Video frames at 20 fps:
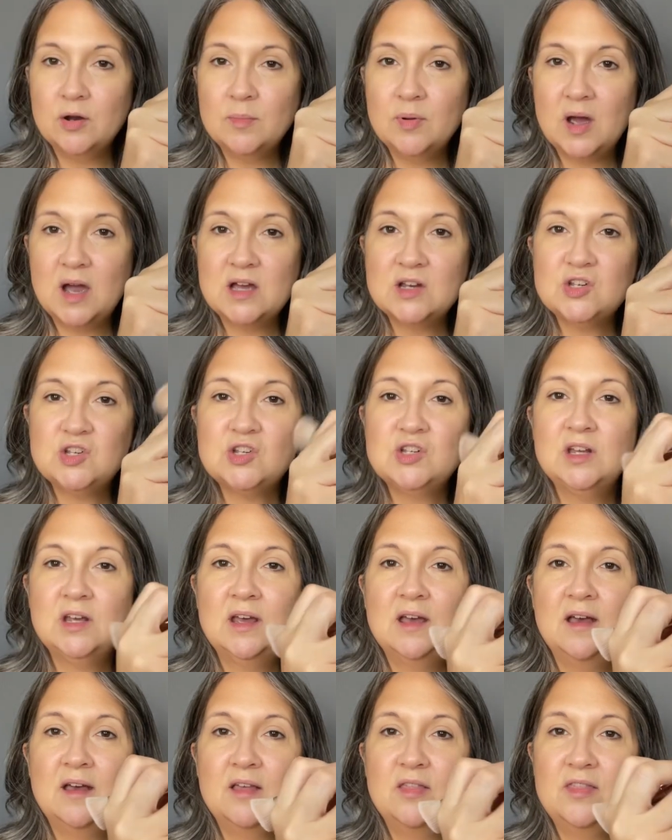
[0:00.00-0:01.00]
brush.
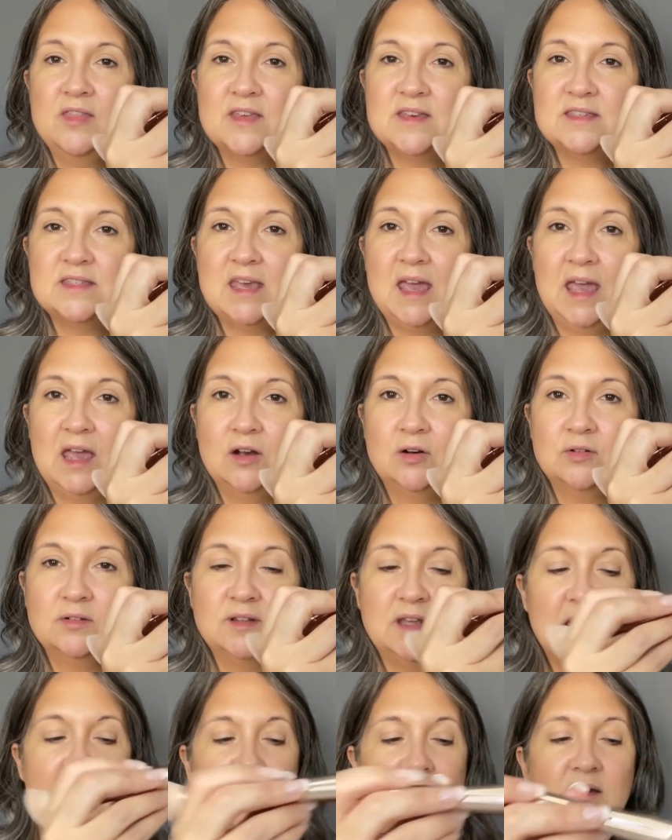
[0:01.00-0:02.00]
This angled
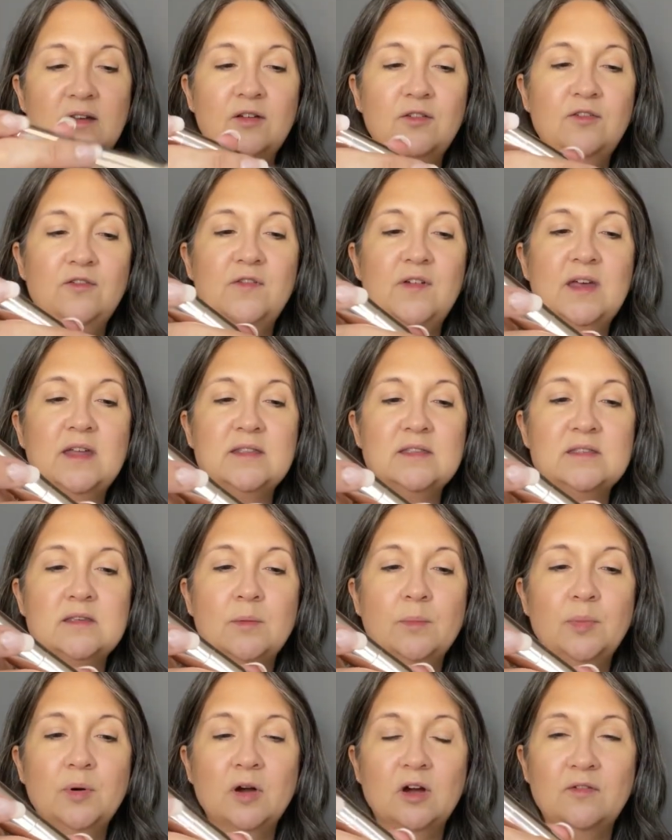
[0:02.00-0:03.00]
end fits
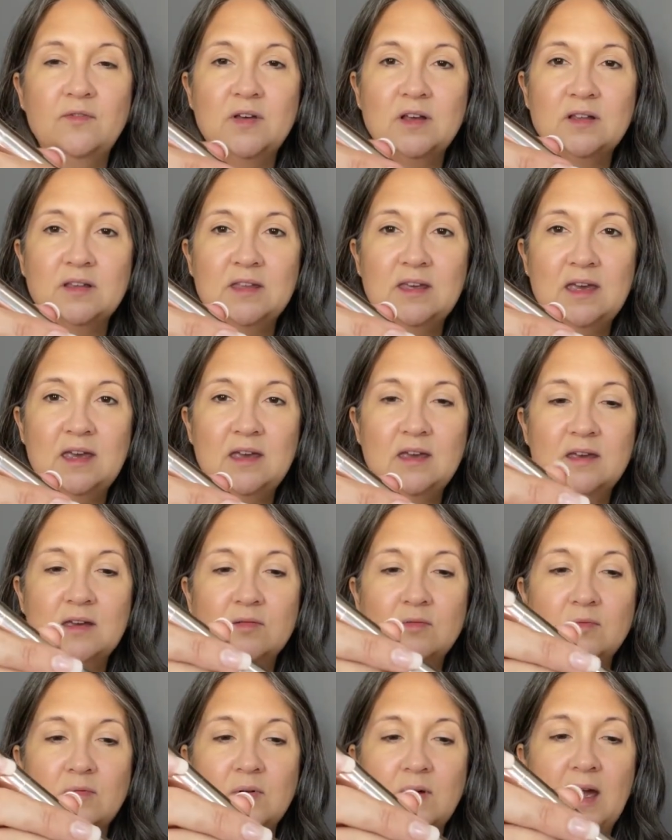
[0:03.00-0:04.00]
perfectly
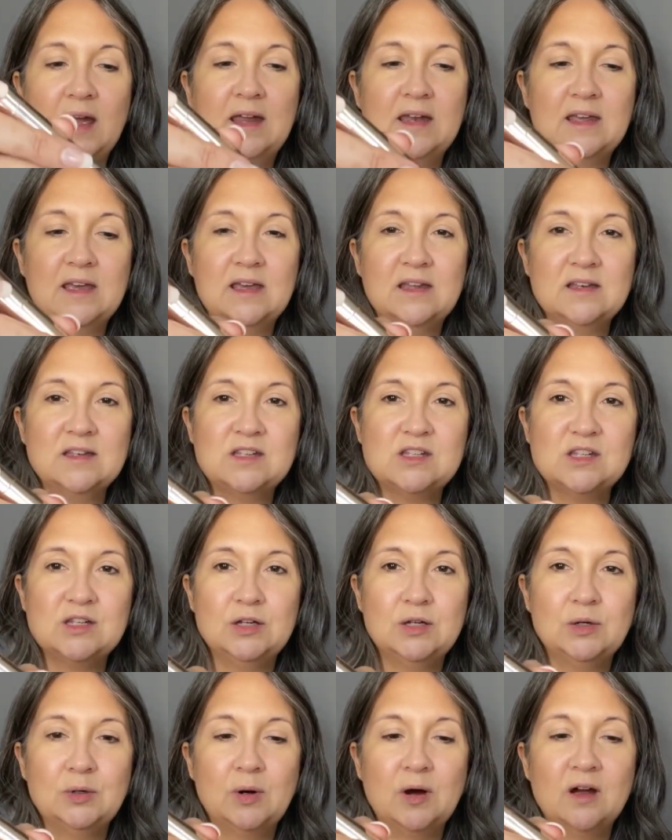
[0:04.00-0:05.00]
right
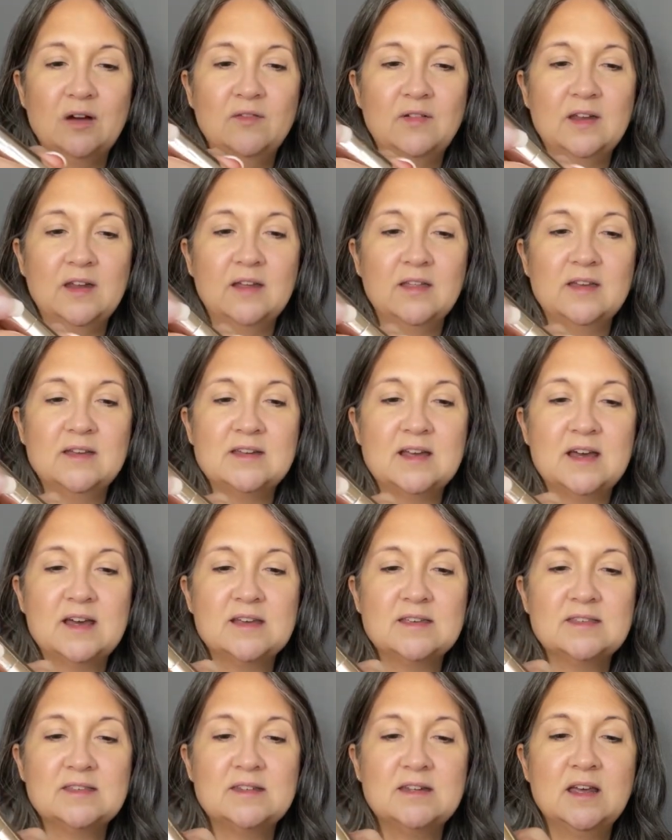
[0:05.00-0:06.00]
into our vanilla
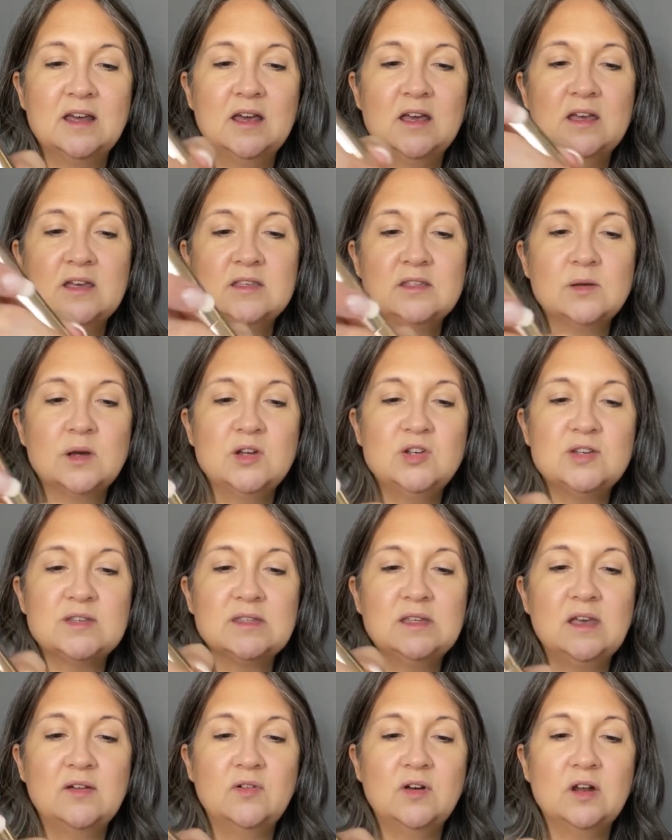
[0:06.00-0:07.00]
dust. So I
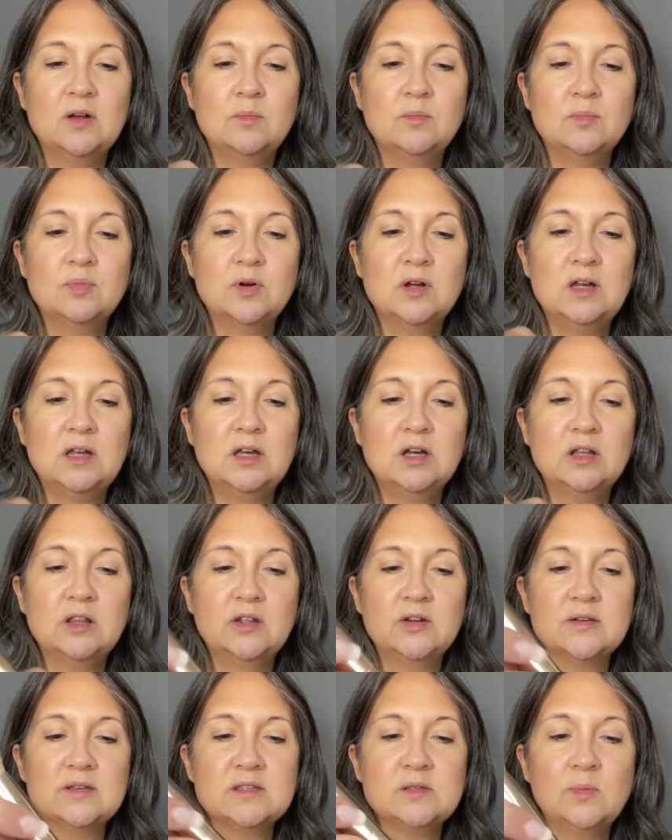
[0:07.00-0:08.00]
just give it a pretty good
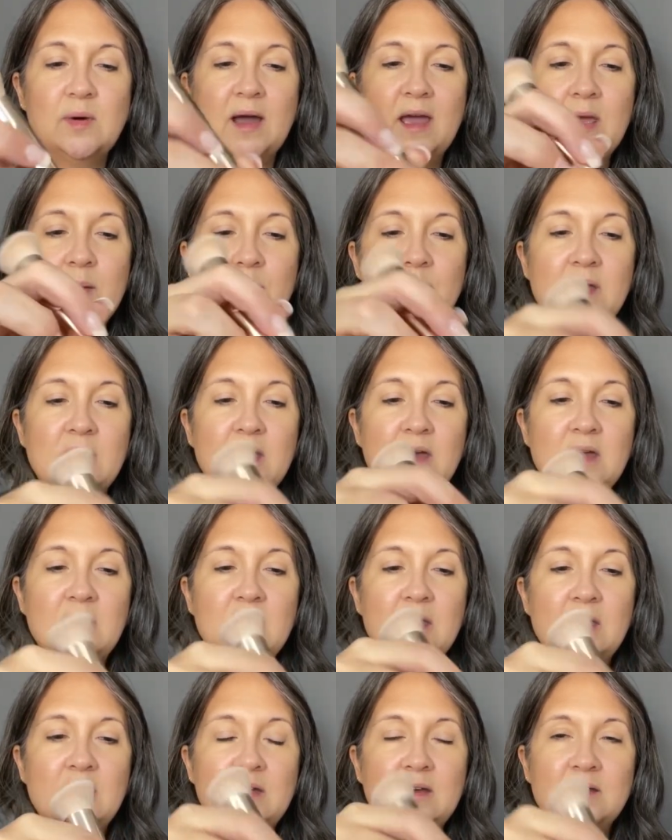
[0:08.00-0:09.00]
little swipe.
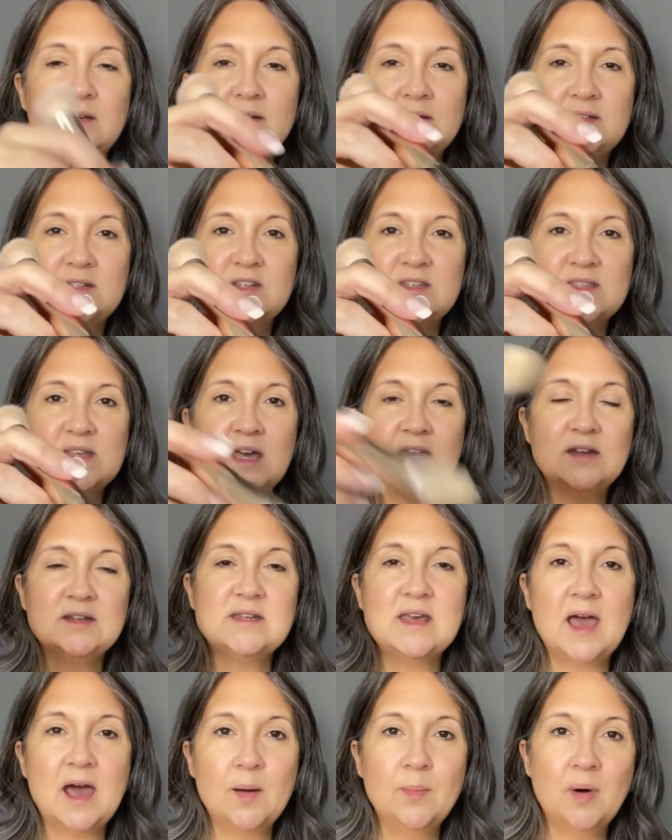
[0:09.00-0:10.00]
Just kind of
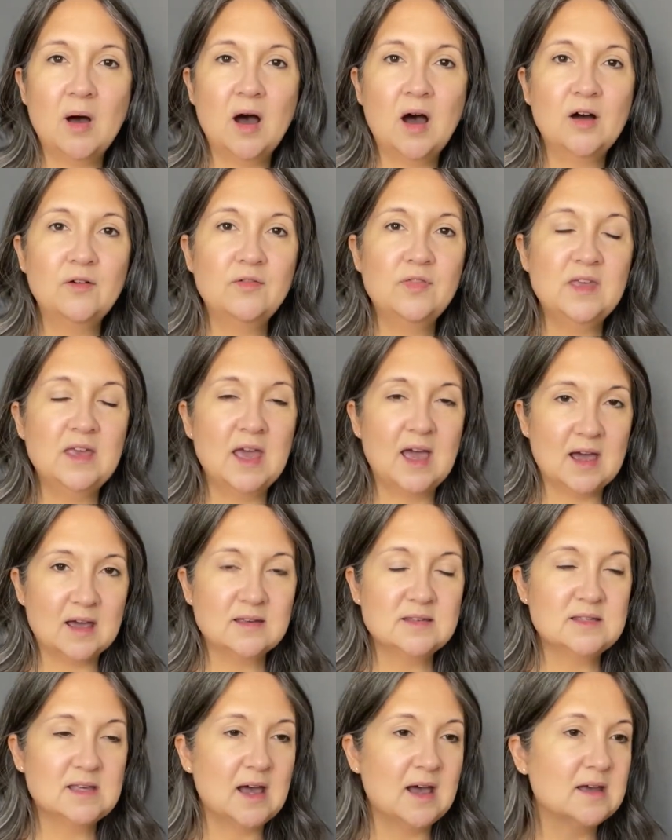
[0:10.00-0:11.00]
tap off the
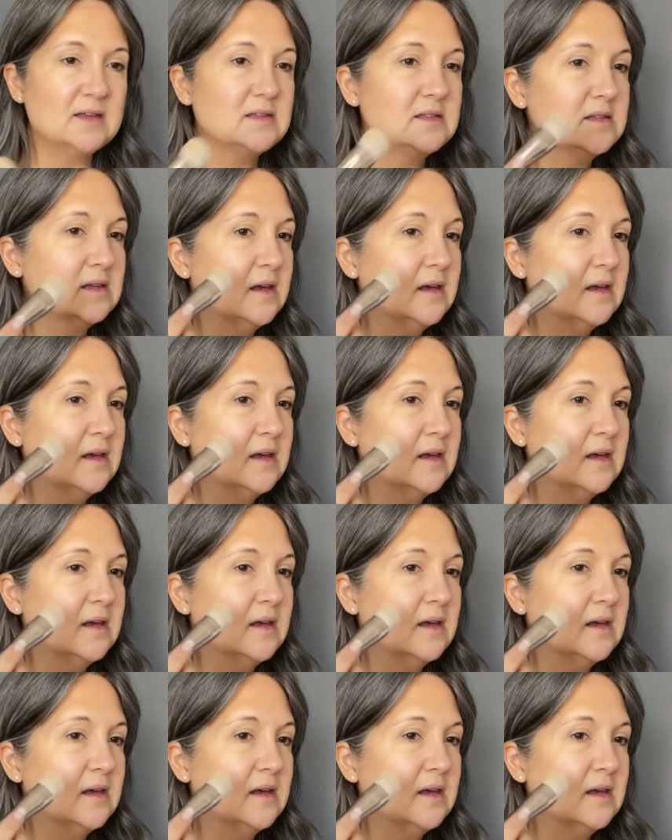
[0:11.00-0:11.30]
excess